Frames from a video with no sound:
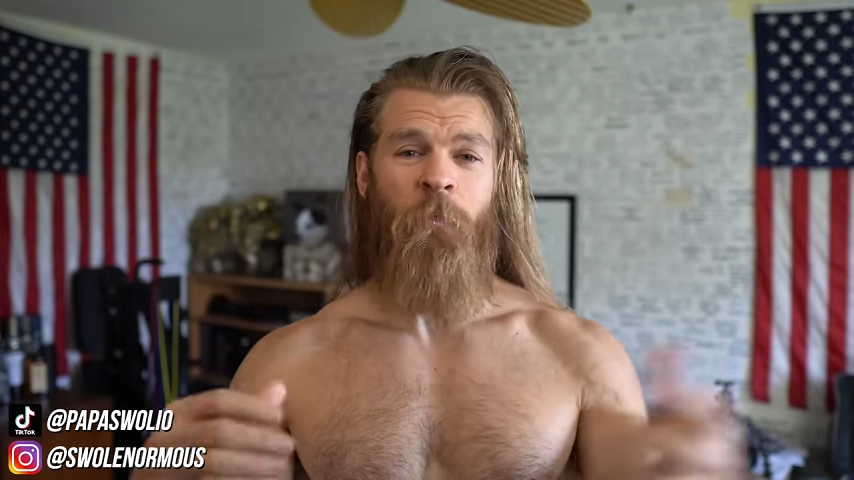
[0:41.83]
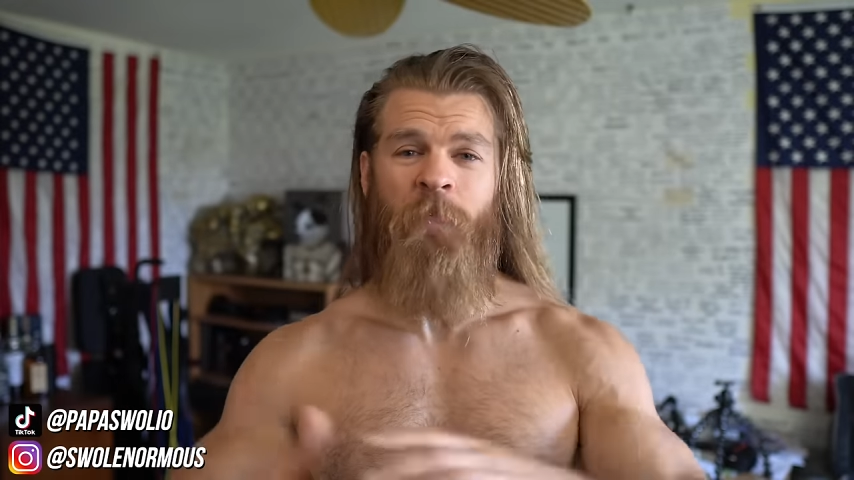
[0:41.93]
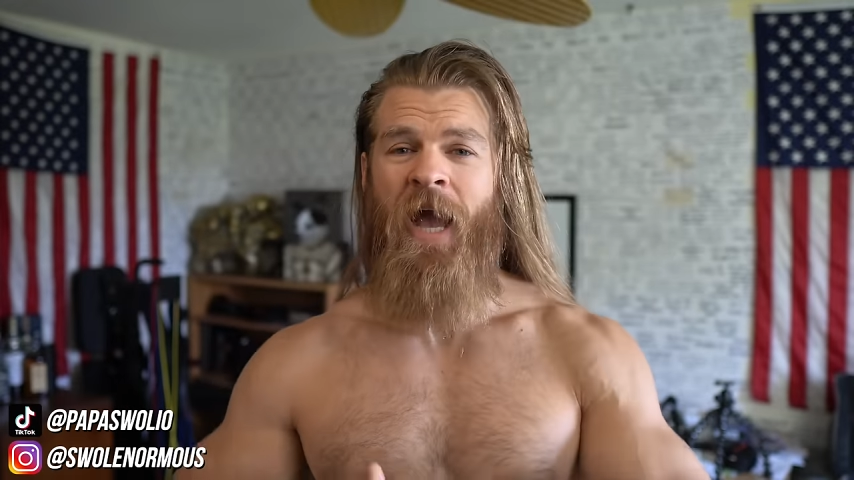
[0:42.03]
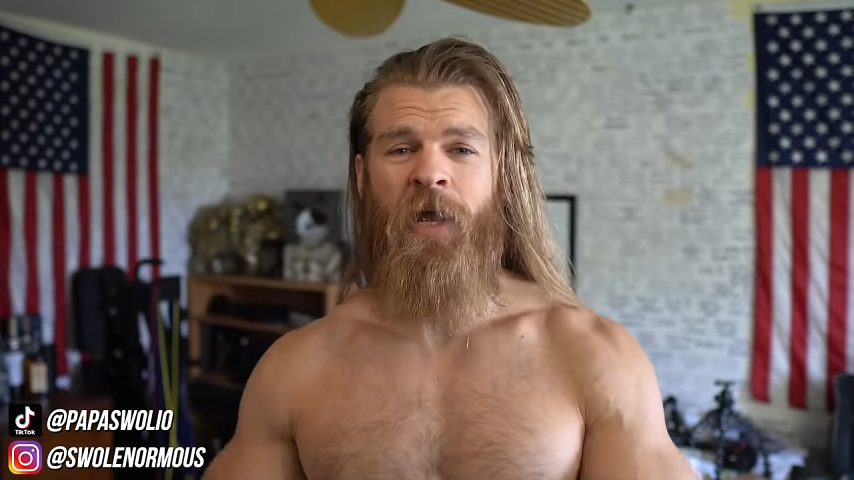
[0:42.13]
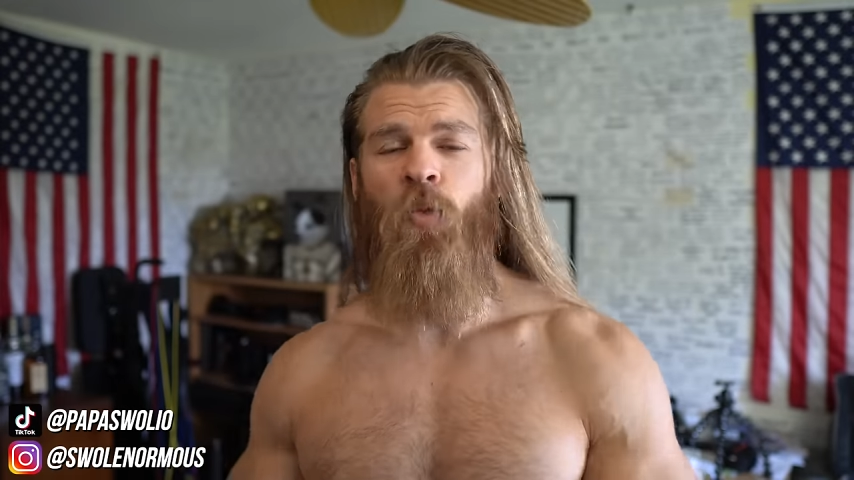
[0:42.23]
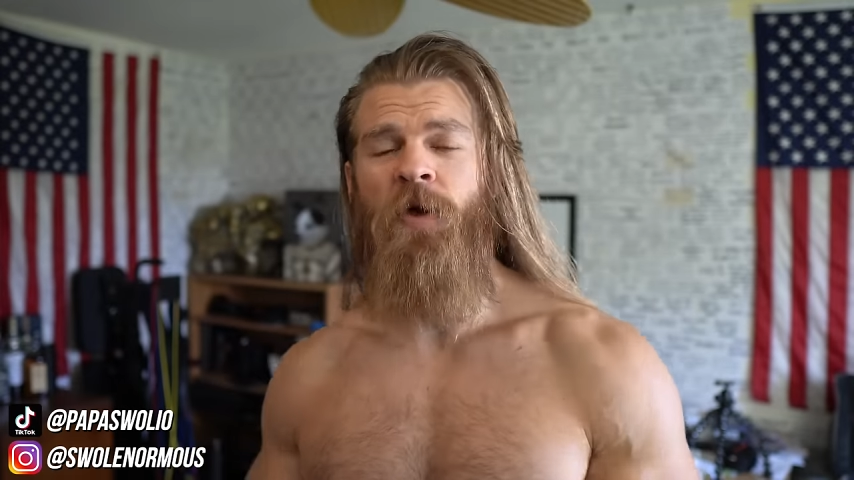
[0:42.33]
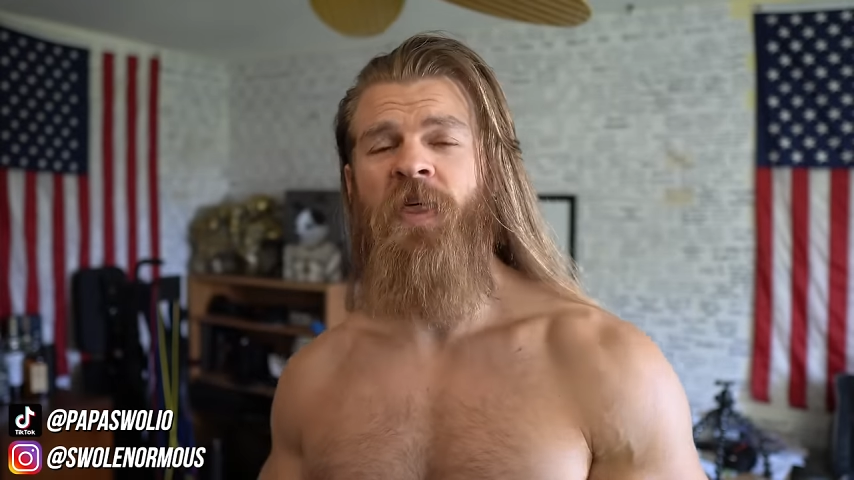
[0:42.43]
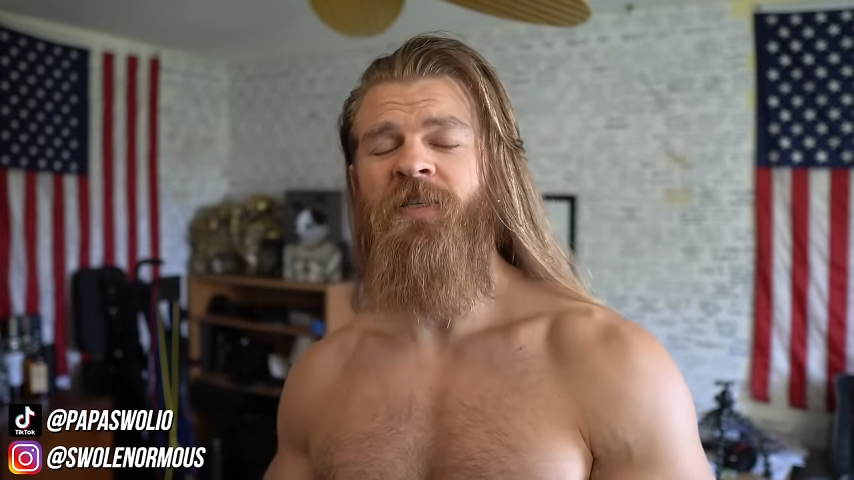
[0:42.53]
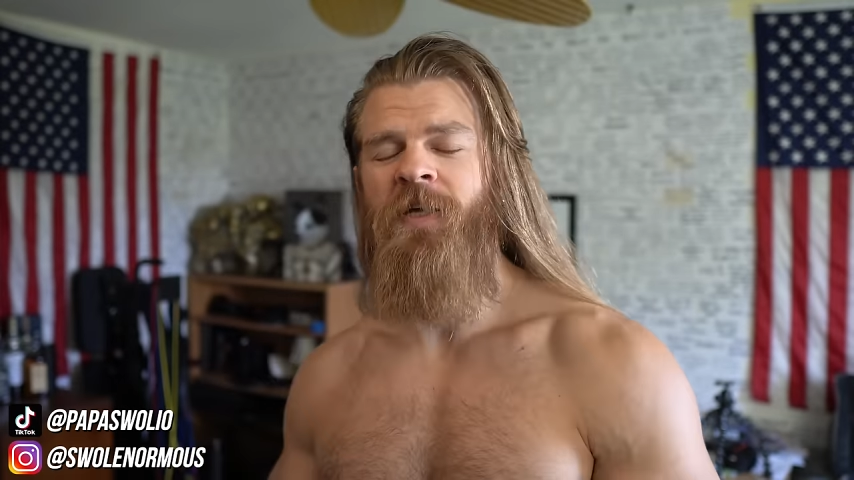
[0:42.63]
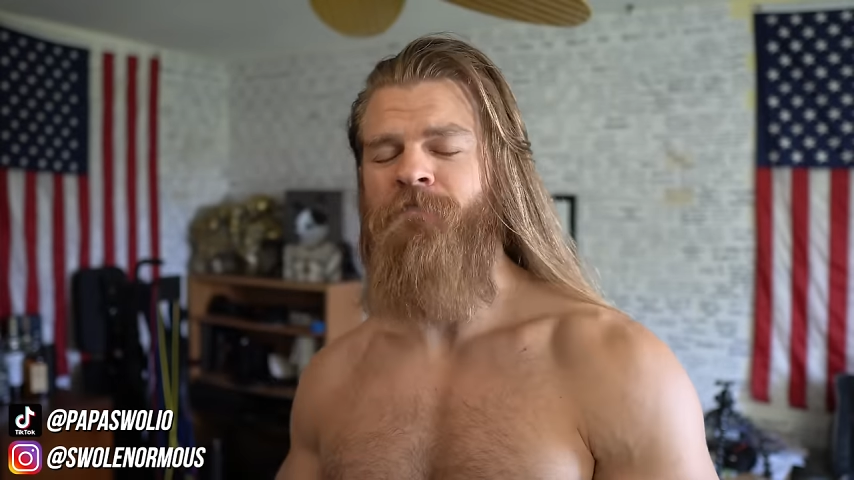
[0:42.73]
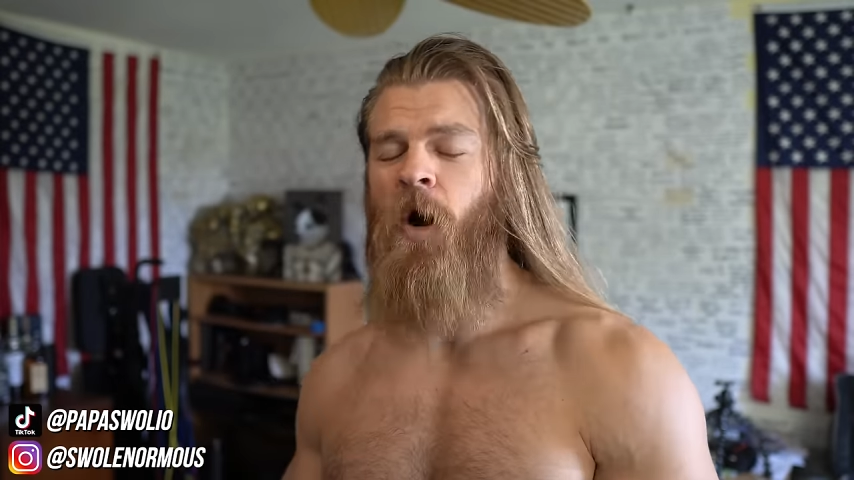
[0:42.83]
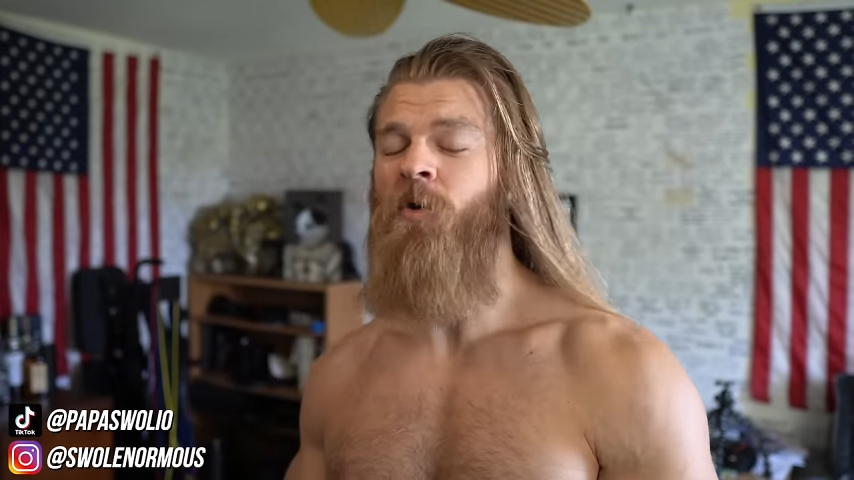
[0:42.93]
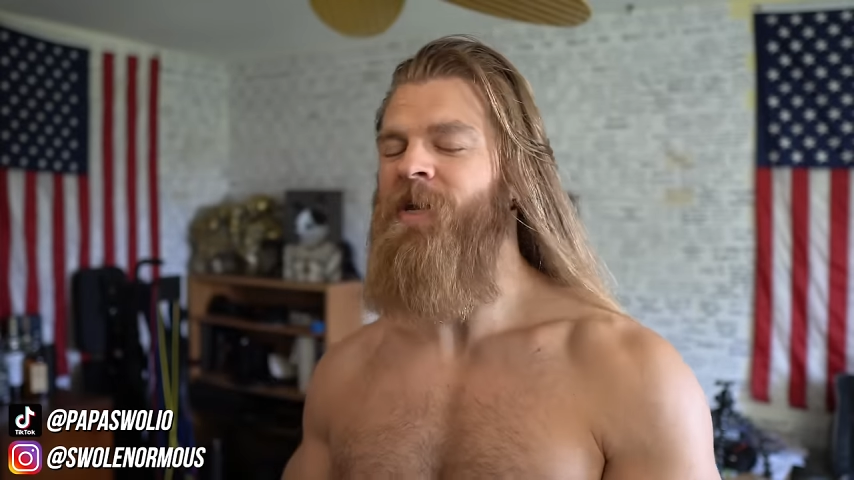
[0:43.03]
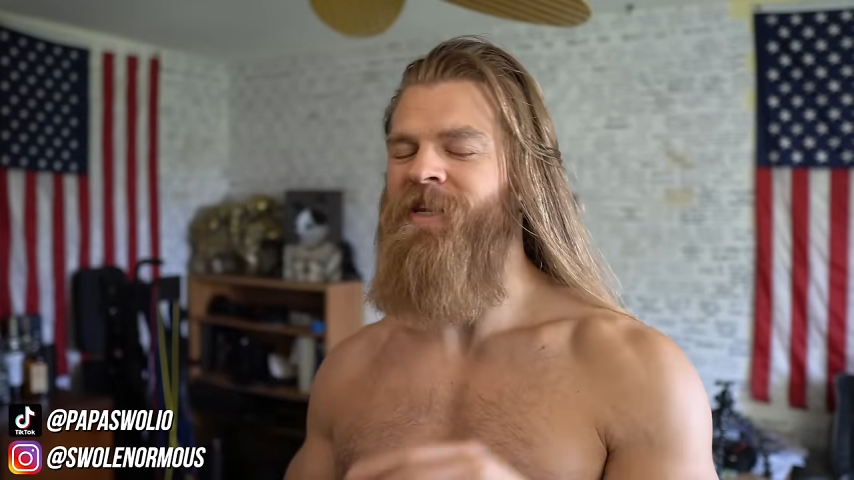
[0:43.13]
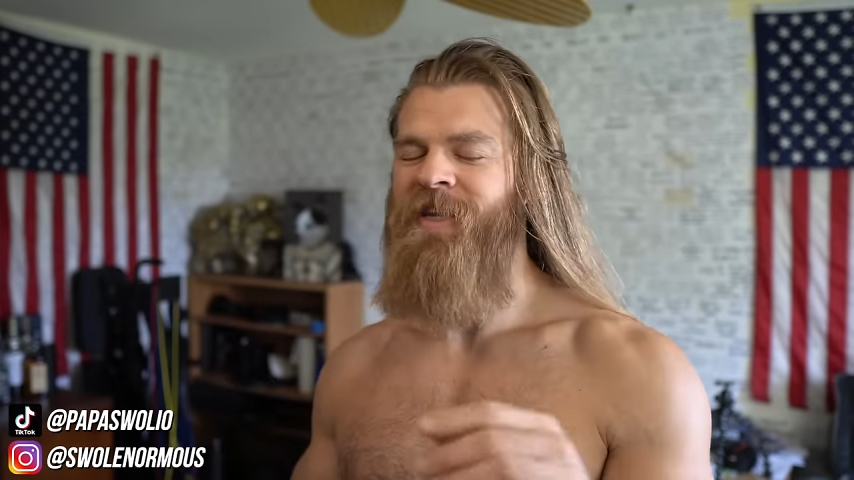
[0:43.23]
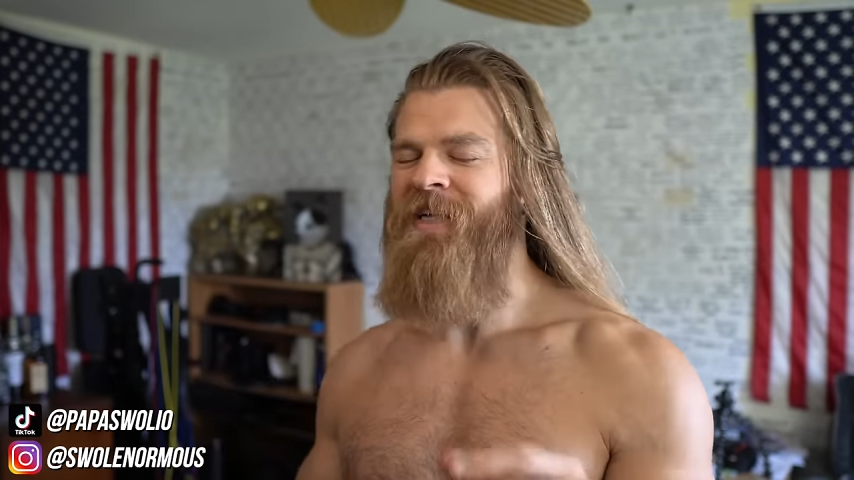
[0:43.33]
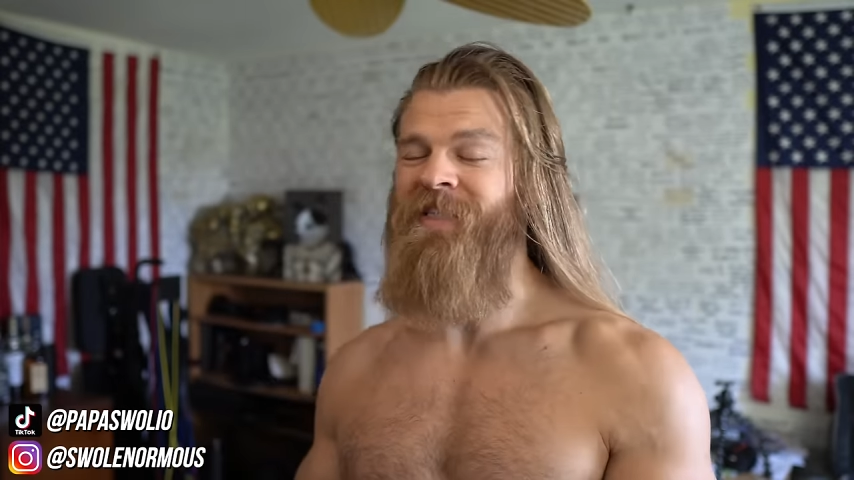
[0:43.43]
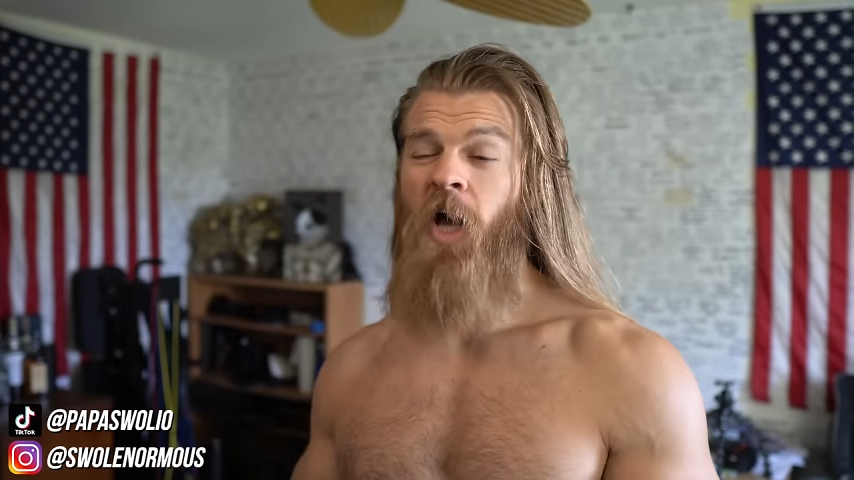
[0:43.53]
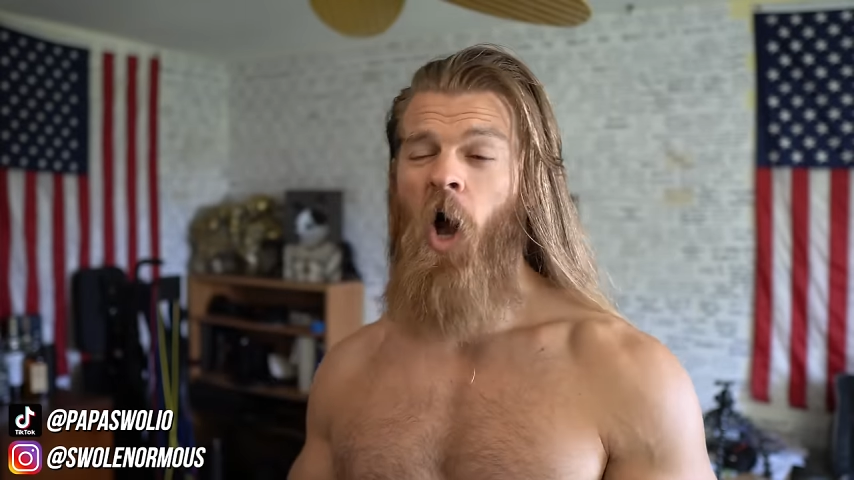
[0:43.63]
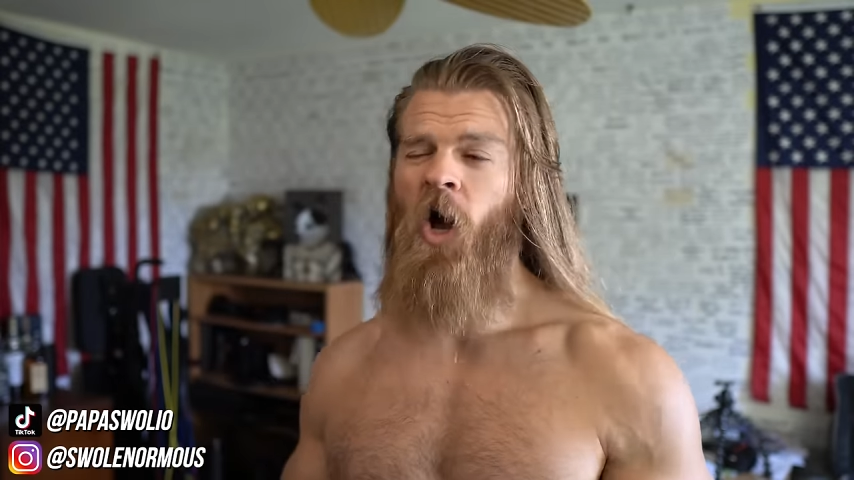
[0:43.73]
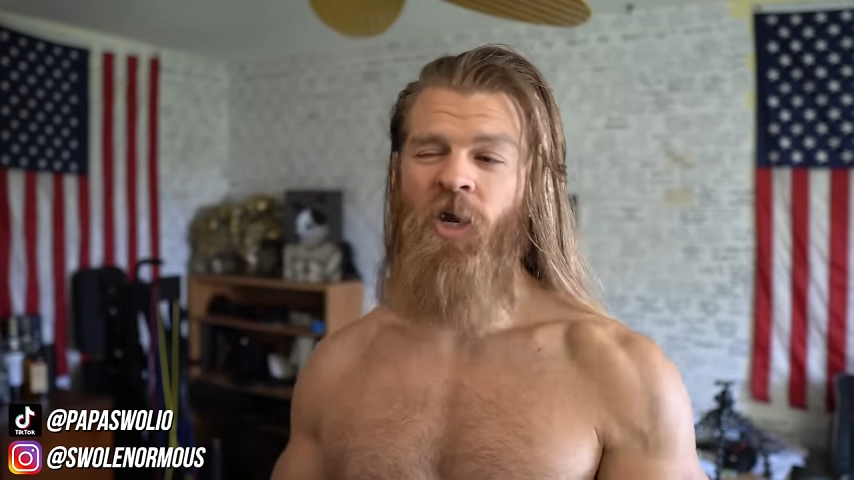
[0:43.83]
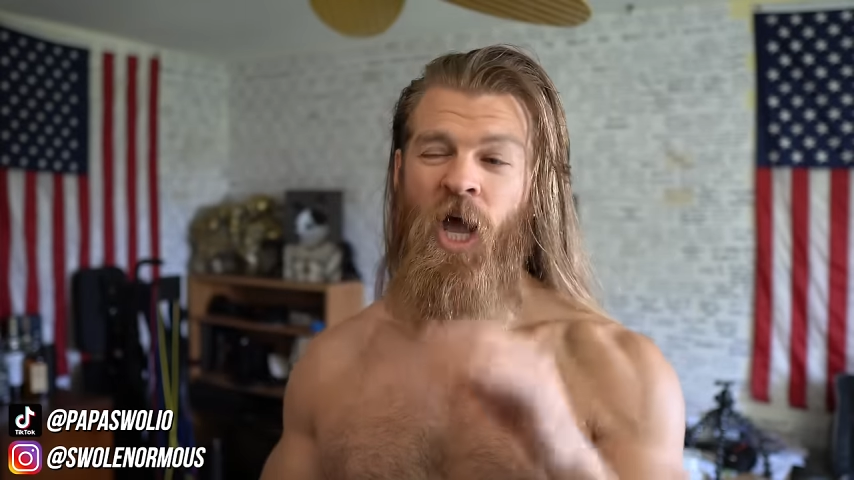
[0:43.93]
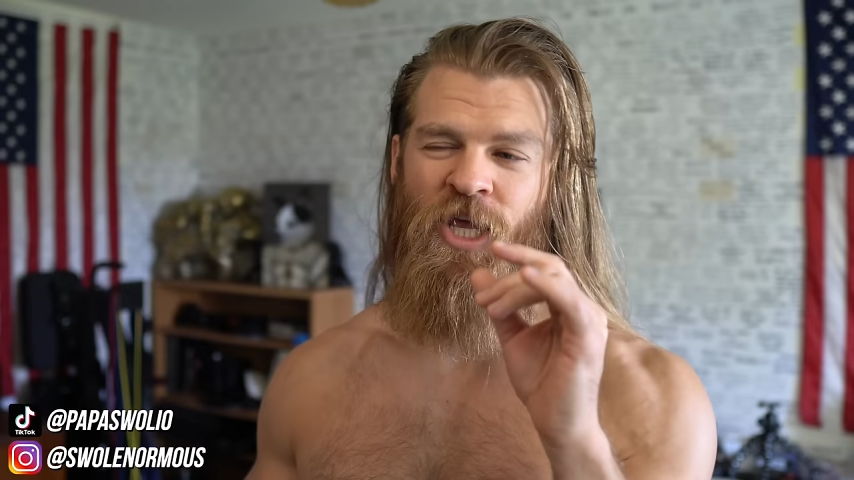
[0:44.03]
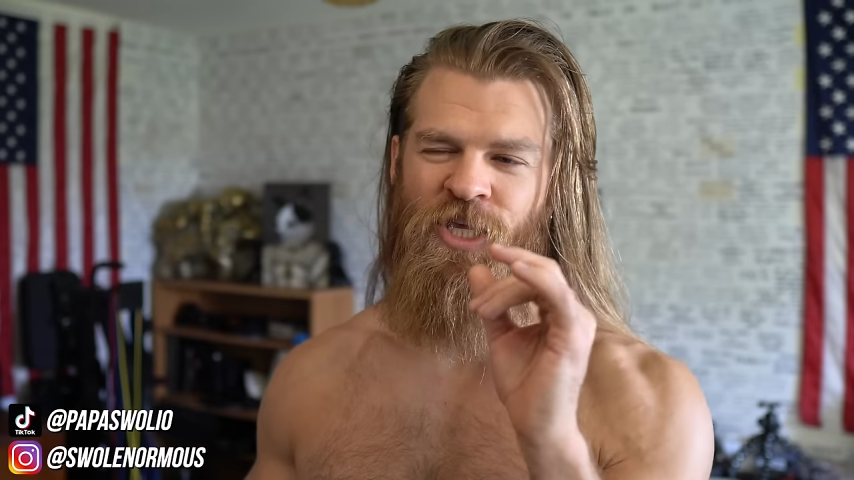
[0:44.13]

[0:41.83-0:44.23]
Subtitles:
back with some mo nuts on